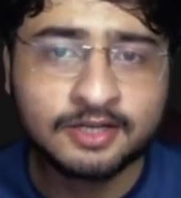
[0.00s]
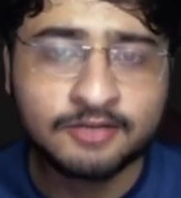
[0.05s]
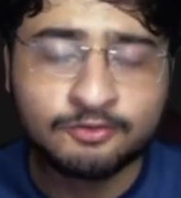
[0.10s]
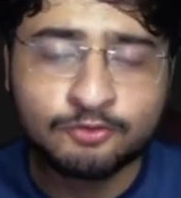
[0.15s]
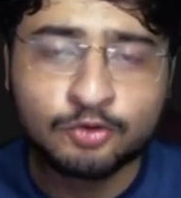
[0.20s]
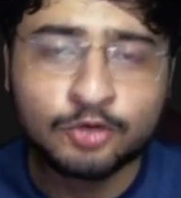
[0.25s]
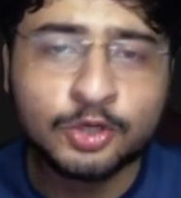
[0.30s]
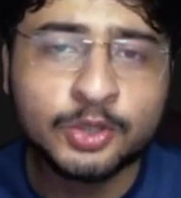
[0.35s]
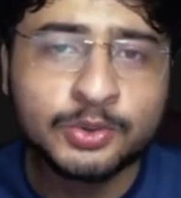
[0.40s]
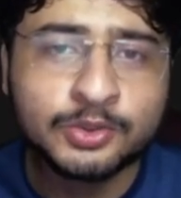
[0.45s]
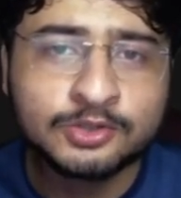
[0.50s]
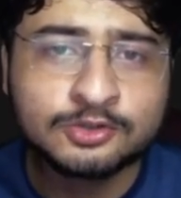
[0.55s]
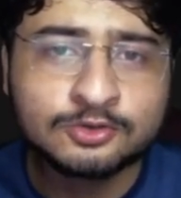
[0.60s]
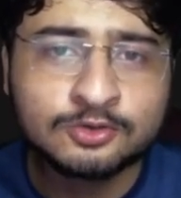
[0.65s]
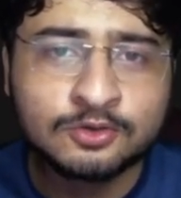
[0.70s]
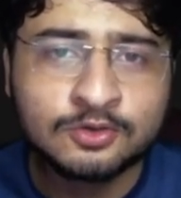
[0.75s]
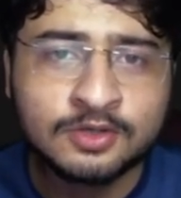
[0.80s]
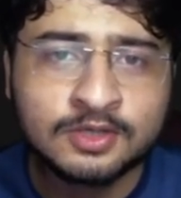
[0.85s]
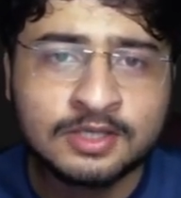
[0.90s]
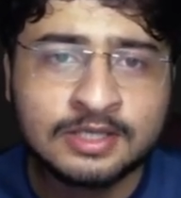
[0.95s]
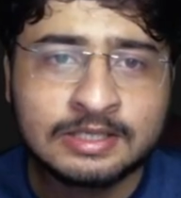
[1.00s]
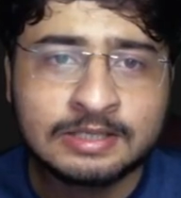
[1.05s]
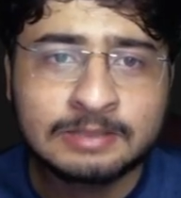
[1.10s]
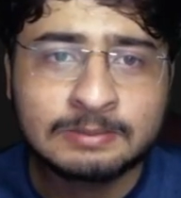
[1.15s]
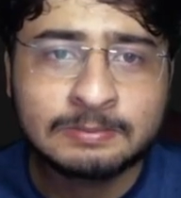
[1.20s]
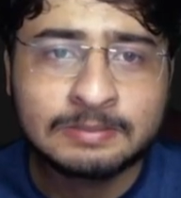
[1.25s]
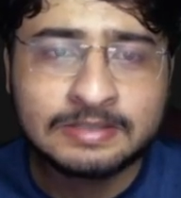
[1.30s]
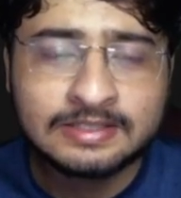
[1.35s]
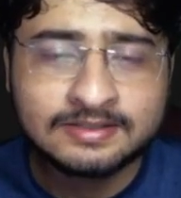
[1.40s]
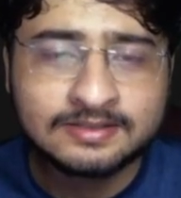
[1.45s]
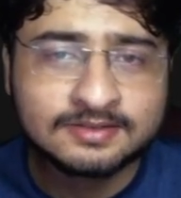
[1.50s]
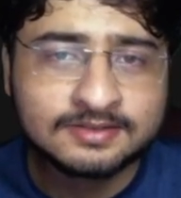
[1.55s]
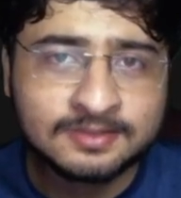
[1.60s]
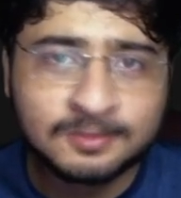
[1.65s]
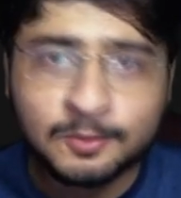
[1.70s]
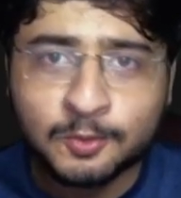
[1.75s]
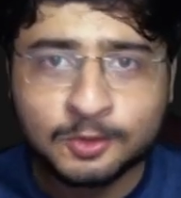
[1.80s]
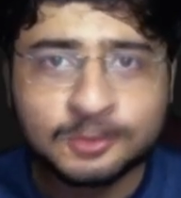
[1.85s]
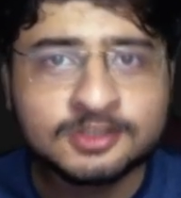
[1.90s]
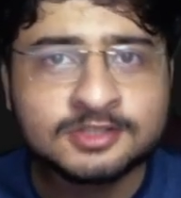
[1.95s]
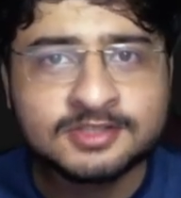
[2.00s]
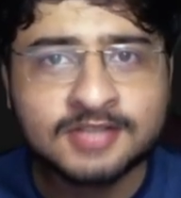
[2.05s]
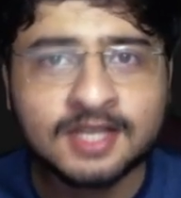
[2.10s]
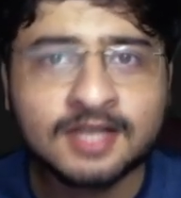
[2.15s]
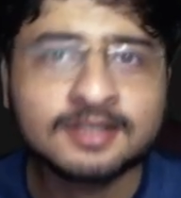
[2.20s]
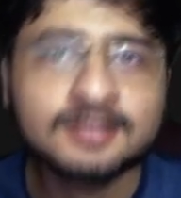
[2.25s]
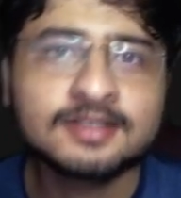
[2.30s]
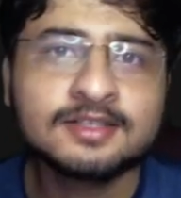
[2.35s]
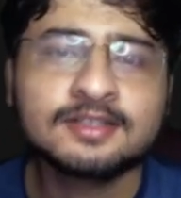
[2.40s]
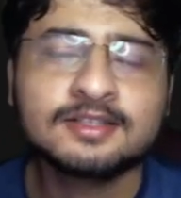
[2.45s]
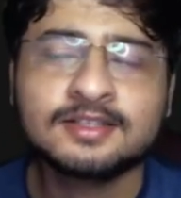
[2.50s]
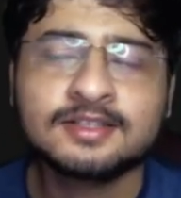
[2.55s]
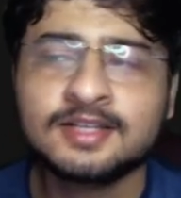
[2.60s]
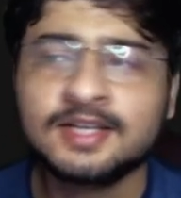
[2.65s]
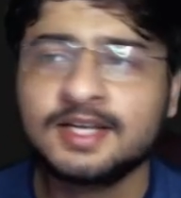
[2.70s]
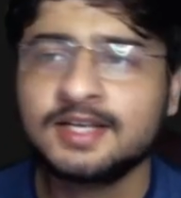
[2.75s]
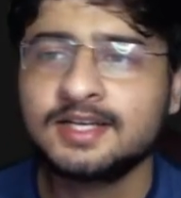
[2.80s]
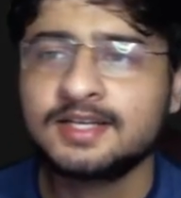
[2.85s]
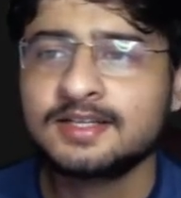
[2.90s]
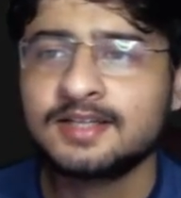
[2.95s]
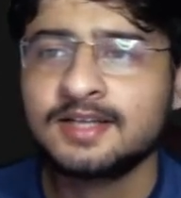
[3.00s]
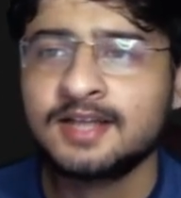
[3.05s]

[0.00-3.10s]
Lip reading: If you are doing so, please support the channel, right?